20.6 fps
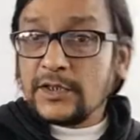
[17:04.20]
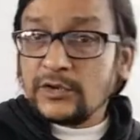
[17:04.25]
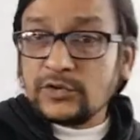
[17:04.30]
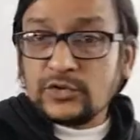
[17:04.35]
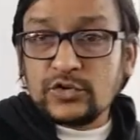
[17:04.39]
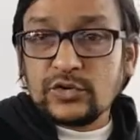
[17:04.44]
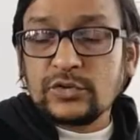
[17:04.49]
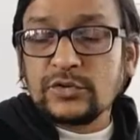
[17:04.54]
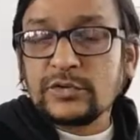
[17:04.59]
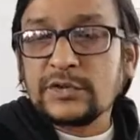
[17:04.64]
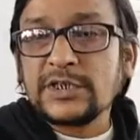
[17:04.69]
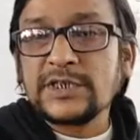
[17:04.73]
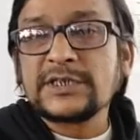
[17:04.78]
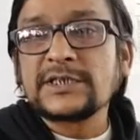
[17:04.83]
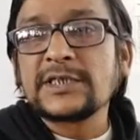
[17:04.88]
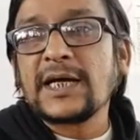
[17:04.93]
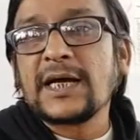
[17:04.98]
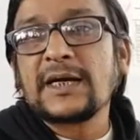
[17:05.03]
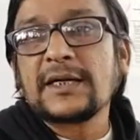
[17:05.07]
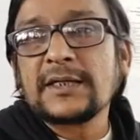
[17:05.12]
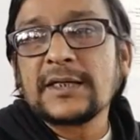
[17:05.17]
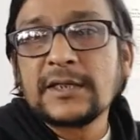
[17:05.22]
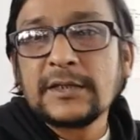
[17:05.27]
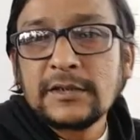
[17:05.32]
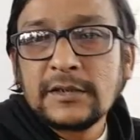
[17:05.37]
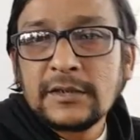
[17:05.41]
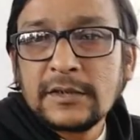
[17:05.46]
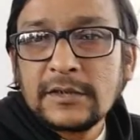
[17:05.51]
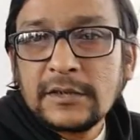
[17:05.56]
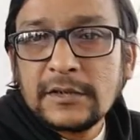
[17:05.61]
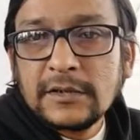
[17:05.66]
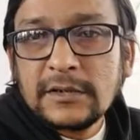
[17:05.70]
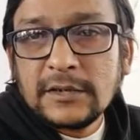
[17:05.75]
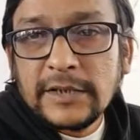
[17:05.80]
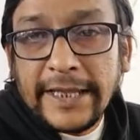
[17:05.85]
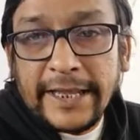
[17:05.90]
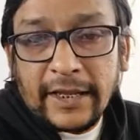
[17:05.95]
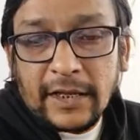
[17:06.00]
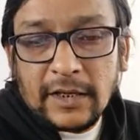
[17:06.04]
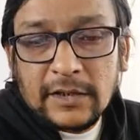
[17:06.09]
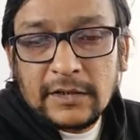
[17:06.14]
so these are the
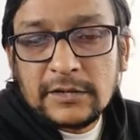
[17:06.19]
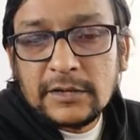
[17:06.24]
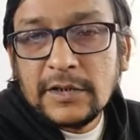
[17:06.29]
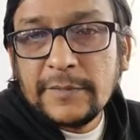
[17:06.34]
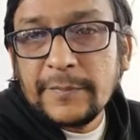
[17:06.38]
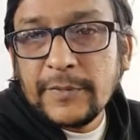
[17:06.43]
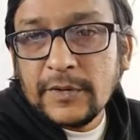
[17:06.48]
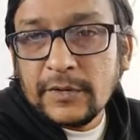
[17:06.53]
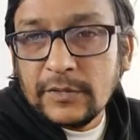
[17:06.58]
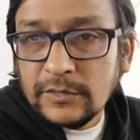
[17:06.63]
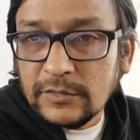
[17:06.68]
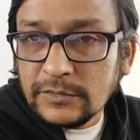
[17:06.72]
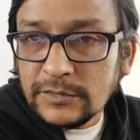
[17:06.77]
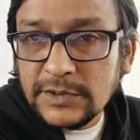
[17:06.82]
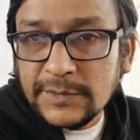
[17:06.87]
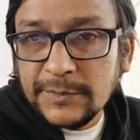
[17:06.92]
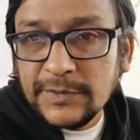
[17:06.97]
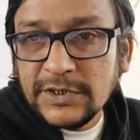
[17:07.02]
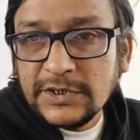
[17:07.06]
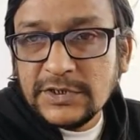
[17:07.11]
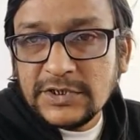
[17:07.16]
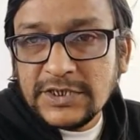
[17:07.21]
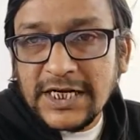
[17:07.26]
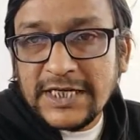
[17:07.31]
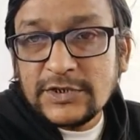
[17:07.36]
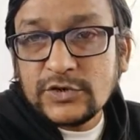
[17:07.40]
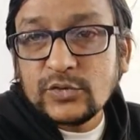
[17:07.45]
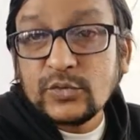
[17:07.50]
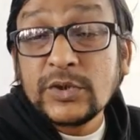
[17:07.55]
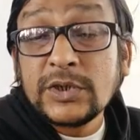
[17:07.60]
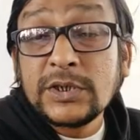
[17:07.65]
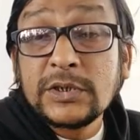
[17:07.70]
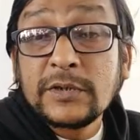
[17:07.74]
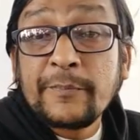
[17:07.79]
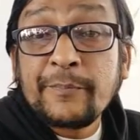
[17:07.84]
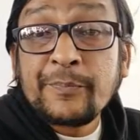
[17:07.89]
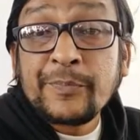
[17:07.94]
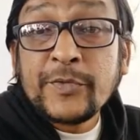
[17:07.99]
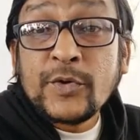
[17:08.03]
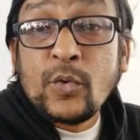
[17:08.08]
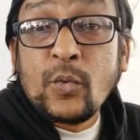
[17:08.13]
a. If something starts with
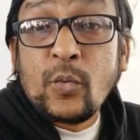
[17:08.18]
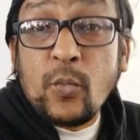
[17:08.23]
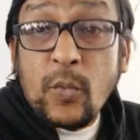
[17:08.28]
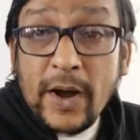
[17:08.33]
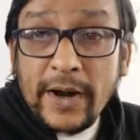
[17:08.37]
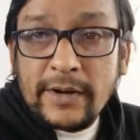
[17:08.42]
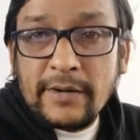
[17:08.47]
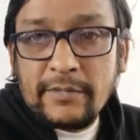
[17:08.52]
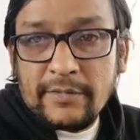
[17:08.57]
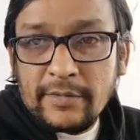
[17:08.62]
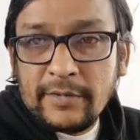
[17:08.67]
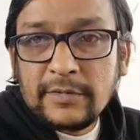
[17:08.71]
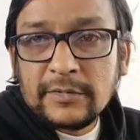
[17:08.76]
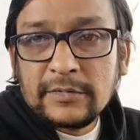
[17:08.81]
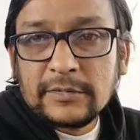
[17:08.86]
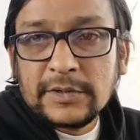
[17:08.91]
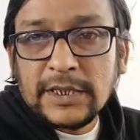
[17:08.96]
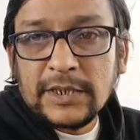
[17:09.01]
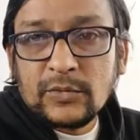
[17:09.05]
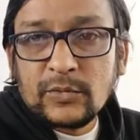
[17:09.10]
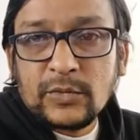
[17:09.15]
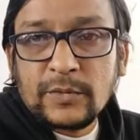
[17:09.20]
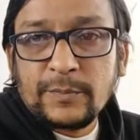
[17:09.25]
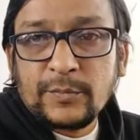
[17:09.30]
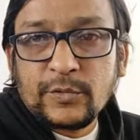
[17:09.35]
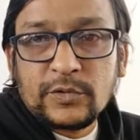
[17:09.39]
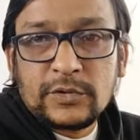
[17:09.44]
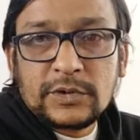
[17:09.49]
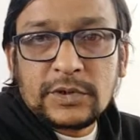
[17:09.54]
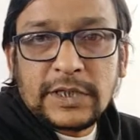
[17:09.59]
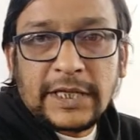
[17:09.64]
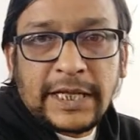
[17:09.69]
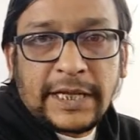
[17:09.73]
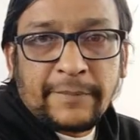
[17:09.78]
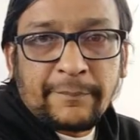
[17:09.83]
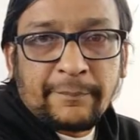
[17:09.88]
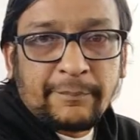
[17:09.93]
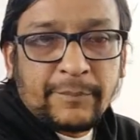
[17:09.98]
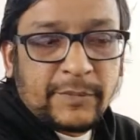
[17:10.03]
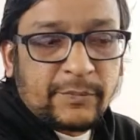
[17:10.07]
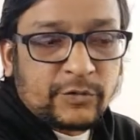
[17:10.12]
one, then we put a
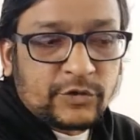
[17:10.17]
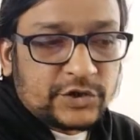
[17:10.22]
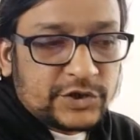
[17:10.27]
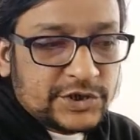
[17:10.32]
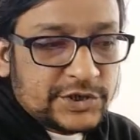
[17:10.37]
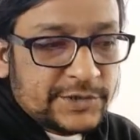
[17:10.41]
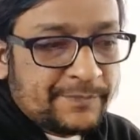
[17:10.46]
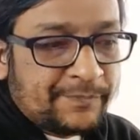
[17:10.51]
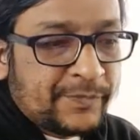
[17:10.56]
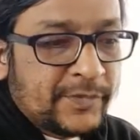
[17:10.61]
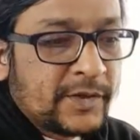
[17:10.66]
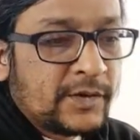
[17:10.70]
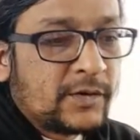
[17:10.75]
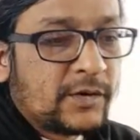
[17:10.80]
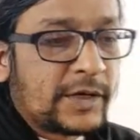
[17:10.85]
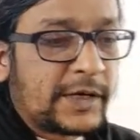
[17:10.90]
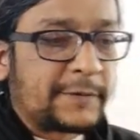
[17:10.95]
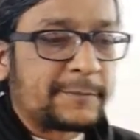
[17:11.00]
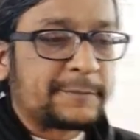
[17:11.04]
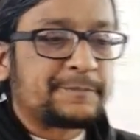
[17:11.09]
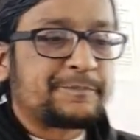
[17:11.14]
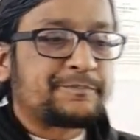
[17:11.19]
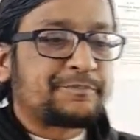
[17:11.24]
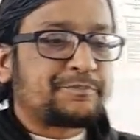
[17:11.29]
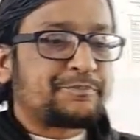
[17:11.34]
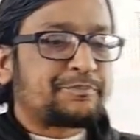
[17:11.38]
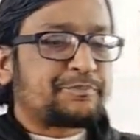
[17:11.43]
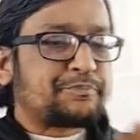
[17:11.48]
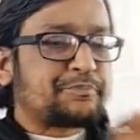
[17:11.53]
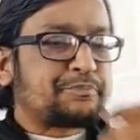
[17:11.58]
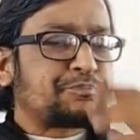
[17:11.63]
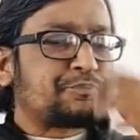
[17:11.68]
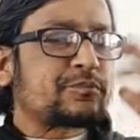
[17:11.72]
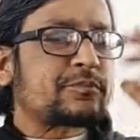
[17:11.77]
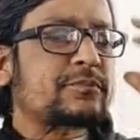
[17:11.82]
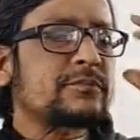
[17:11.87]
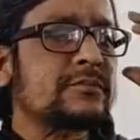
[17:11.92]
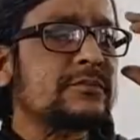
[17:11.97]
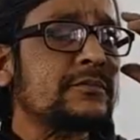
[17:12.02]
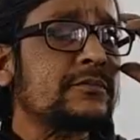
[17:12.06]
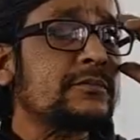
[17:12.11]
before this. Okay,
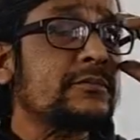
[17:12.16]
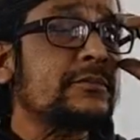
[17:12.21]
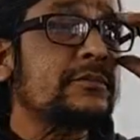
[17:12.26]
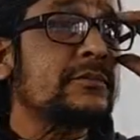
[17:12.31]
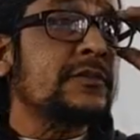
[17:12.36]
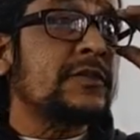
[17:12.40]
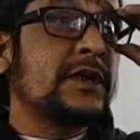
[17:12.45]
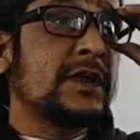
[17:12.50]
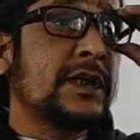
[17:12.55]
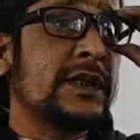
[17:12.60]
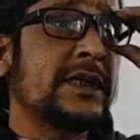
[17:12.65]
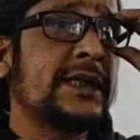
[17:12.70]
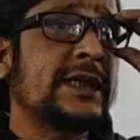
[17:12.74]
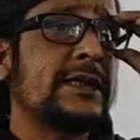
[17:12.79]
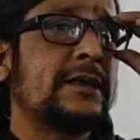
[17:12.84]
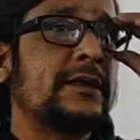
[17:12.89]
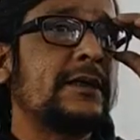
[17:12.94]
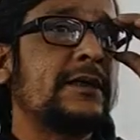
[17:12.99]
and